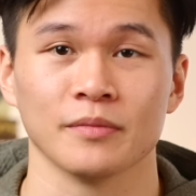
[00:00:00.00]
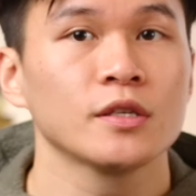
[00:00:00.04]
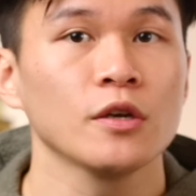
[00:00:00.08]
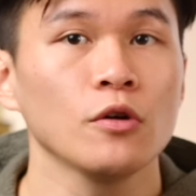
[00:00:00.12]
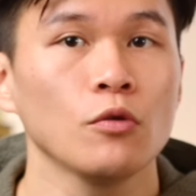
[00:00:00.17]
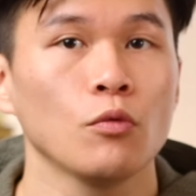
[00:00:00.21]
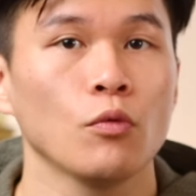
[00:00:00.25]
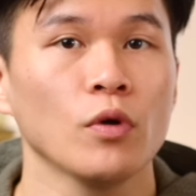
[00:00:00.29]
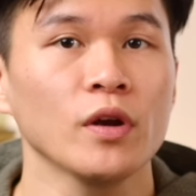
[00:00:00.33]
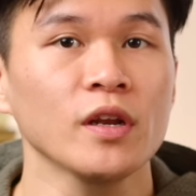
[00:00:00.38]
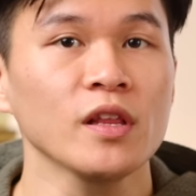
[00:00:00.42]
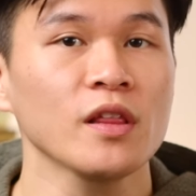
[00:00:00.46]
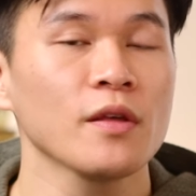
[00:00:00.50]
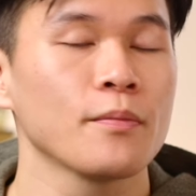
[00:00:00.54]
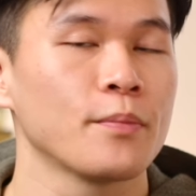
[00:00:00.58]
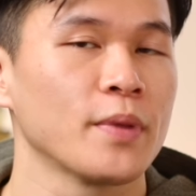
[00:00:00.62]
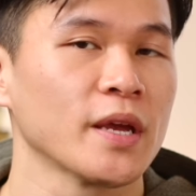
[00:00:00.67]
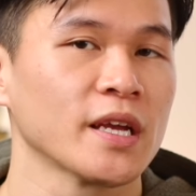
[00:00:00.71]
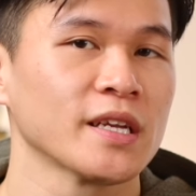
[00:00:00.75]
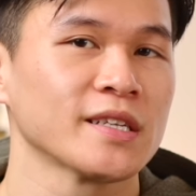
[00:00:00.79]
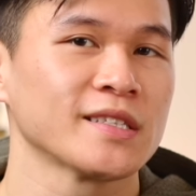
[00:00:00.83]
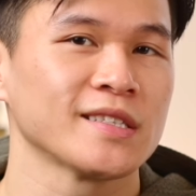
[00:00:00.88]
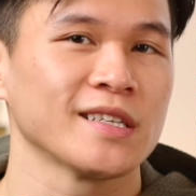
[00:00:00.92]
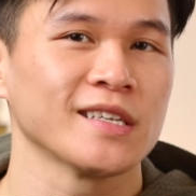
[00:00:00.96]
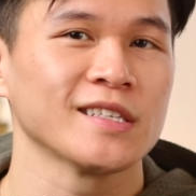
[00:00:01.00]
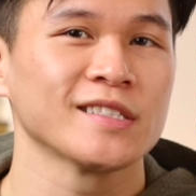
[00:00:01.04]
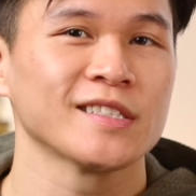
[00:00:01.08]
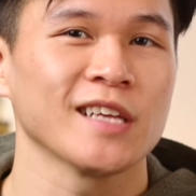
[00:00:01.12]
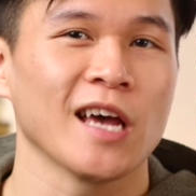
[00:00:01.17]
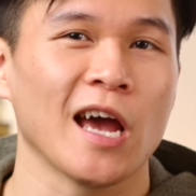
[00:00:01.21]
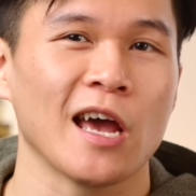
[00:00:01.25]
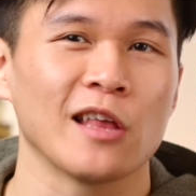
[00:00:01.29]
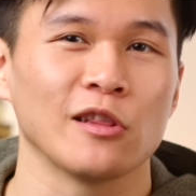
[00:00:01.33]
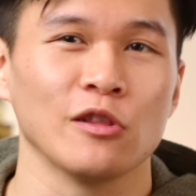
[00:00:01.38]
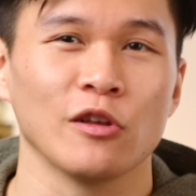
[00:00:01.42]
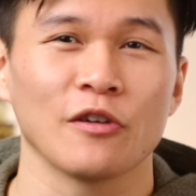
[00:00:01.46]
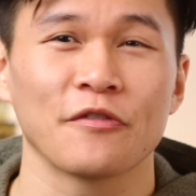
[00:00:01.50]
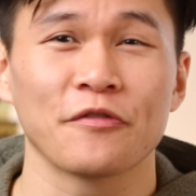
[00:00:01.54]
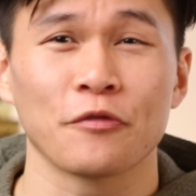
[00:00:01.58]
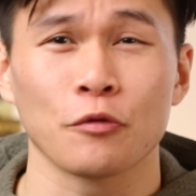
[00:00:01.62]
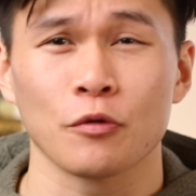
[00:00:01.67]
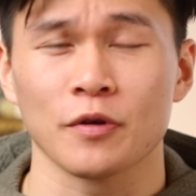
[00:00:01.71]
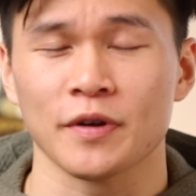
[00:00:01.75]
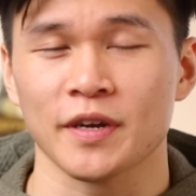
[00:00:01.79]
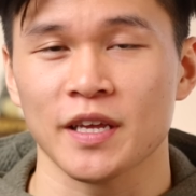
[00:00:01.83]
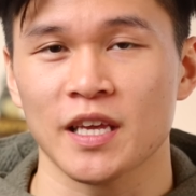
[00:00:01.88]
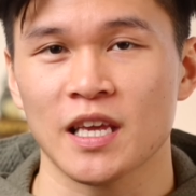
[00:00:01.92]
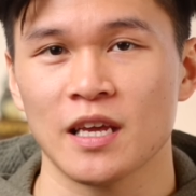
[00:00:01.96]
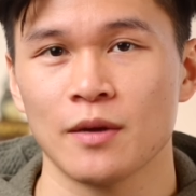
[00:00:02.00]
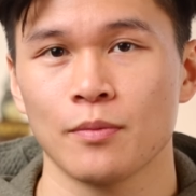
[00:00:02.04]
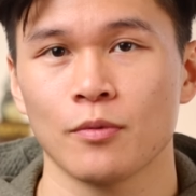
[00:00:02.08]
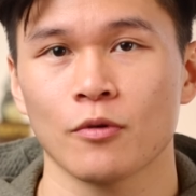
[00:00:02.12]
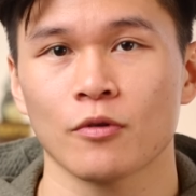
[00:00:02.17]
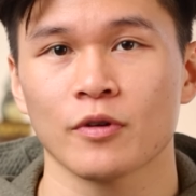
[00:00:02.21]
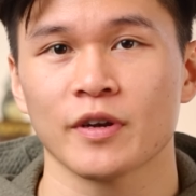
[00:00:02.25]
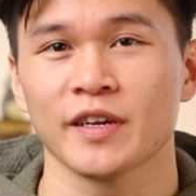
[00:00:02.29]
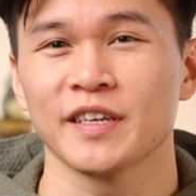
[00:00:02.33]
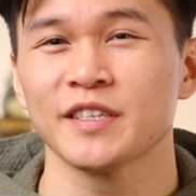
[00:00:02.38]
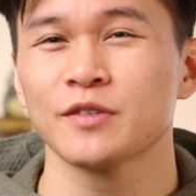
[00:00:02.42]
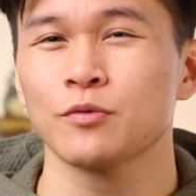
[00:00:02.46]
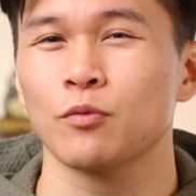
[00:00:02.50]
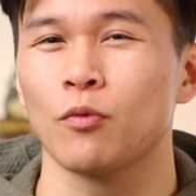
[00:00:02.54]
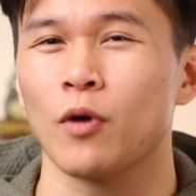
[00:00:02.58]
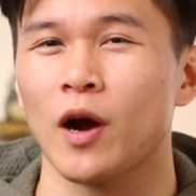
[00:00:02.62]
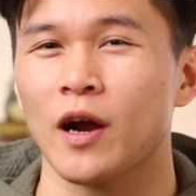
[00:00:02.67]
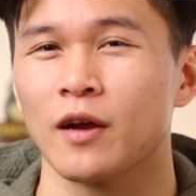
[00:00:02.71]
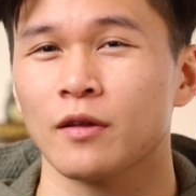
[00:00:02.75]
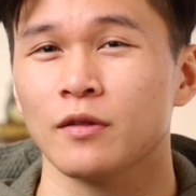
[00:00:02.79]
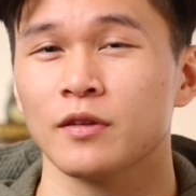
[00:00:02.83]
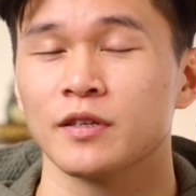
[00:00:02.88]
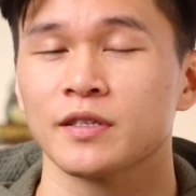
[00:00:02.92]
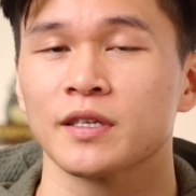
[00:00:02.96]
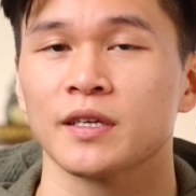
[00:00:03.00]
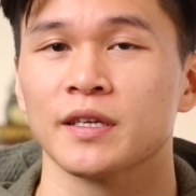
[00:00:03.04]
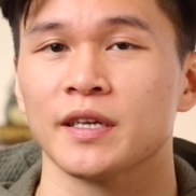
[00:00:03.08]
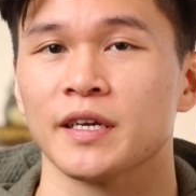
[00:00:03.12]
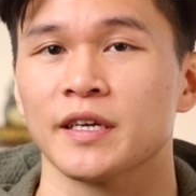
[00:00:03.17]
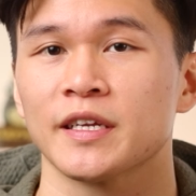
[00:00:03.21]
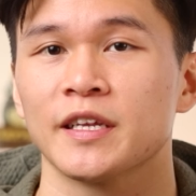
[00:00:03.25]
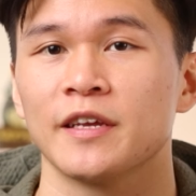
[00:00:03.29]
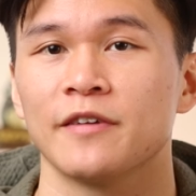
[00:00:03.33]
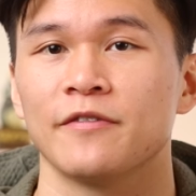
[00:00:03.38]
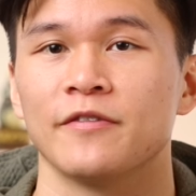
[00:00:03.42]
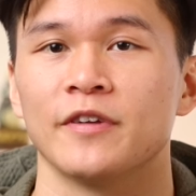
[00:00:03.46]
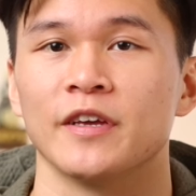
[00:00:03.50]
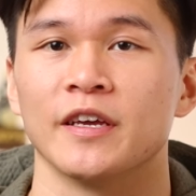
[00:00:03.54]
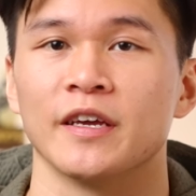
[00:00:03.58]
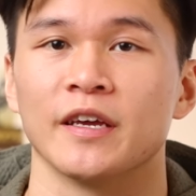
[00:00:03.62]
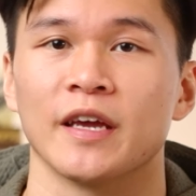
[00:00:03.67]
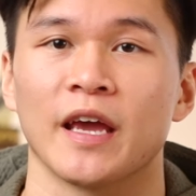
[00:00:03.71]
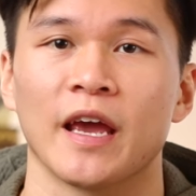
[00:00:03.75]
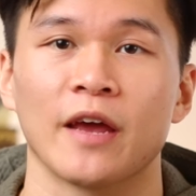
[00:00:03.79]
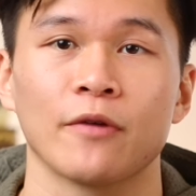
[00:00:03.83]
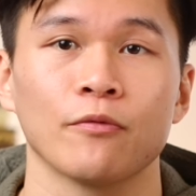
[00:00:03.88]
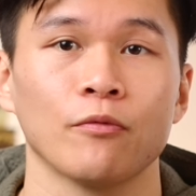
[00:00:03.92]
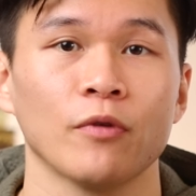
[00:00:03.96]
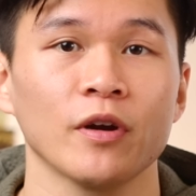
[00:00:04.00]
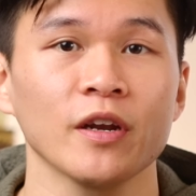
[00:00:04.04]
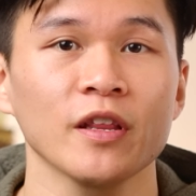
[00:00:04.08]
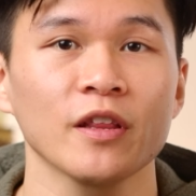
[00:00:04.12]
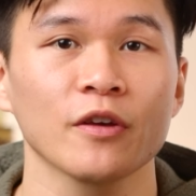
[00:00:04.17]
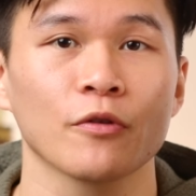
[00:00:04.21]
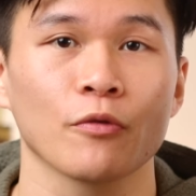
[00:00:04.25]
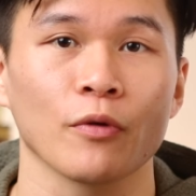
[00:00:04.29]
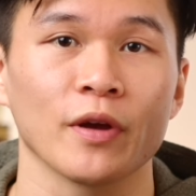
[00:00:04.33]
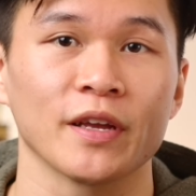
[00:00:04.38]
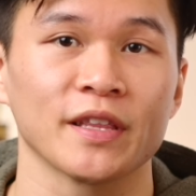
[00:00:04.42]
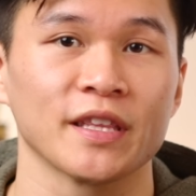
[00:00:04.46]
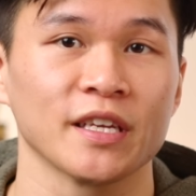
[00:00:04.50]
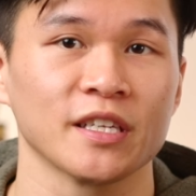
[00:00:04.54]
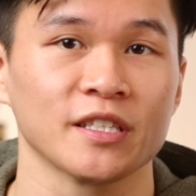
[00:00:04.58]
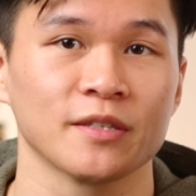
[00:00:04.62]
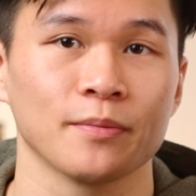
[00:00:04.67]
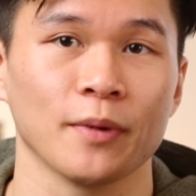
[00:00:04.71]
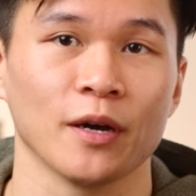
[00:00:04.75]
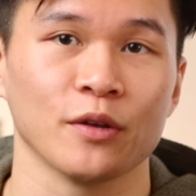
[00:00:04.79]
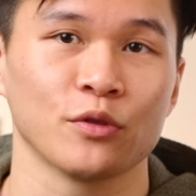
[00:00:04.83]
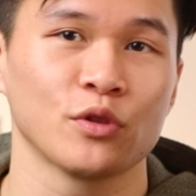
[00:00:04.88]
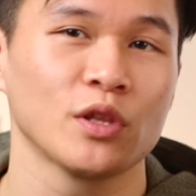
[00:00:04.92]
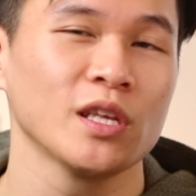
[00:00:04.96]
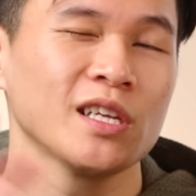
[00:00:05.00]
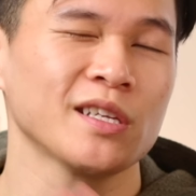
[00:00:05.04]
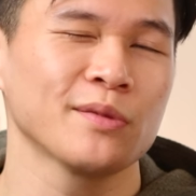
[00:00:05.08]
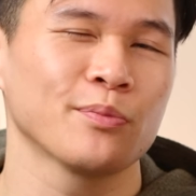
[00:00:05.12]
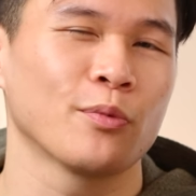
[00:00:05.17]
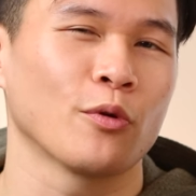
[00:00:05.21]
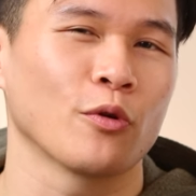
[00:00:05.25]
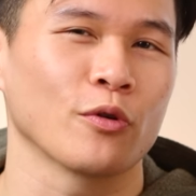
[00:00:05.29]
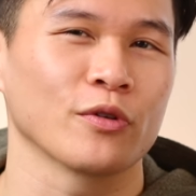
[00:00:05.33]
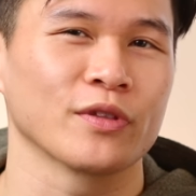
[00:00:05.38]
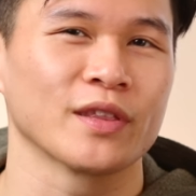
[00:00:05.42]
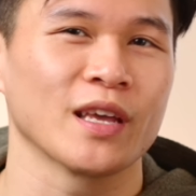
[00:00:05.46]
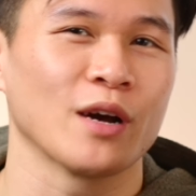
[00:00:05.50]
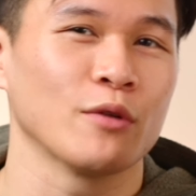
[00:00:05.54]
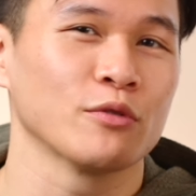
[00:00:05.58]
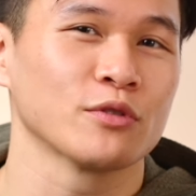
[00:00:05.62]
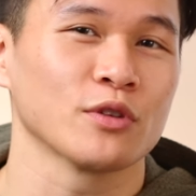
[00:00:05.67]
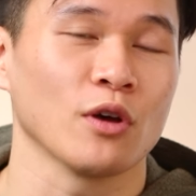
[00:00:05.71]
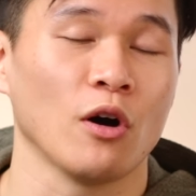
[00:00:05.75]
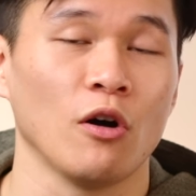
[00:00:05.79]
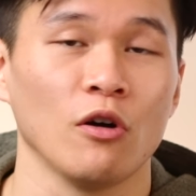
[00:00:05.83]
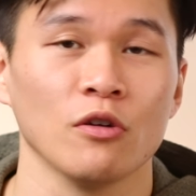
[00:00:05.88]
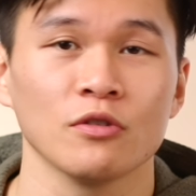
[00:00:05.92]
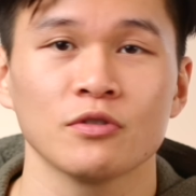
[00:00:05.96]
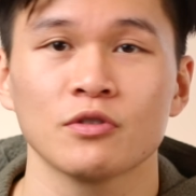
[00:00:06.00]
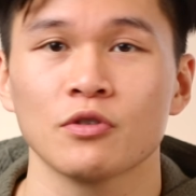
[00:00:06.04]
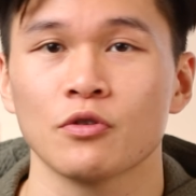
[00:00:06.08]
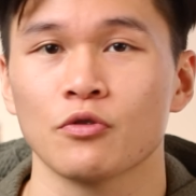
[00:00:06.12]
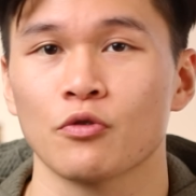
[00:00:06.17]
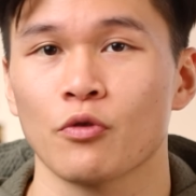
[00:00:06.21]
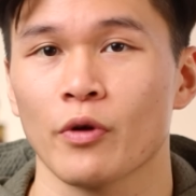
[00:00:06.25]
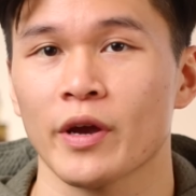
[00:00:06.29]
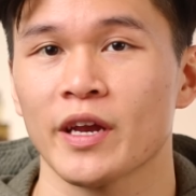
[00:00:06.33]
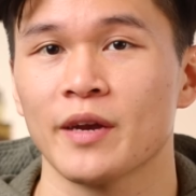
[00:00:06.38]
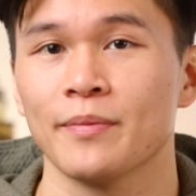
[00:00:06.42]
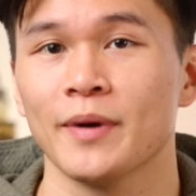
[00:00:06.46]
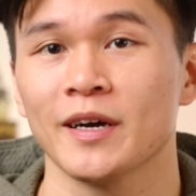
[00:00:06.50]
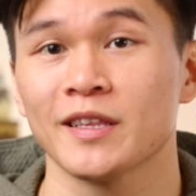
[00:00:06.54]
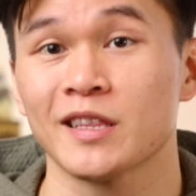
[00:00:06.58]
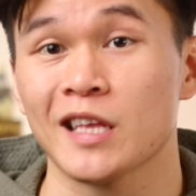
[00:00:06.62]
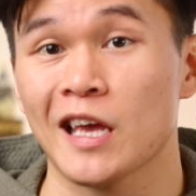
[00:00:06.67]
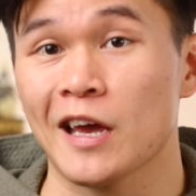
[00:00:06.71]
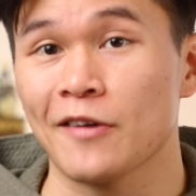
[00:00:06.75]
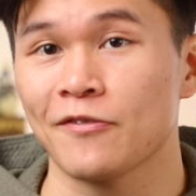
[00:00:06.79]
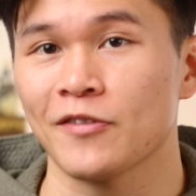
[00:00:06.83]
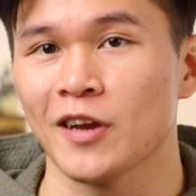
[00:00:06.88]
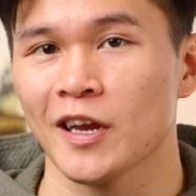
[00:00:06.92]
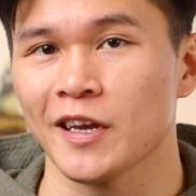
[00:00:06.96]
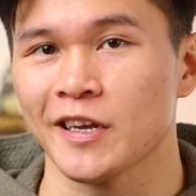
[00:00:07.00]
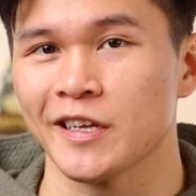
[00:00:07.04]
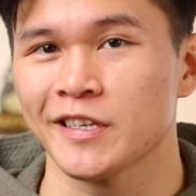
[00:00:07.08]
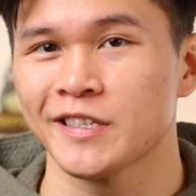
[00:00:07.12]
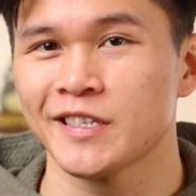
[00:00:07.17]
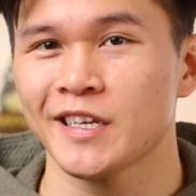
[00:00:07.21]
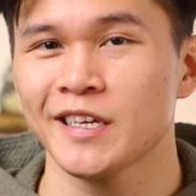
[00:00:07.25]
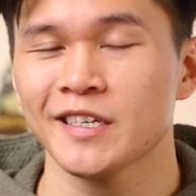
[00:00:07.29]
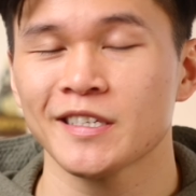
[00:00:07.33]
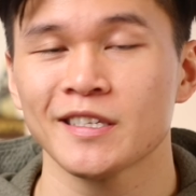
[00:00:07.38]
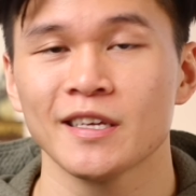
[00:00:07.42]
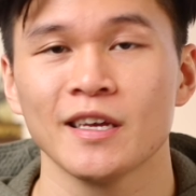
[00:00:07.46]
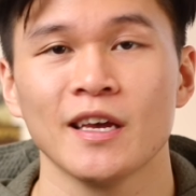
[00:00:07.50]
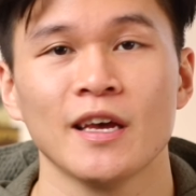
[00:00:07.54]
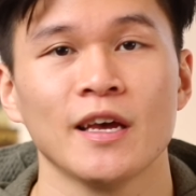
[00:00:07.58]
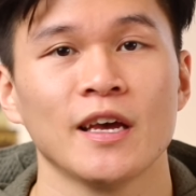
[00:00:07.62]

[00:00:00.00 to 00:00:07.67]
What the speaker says: So one of the biggest things that I look for in a keyboard is wireless connectivity, and one of the great things about this board that was also great about the F96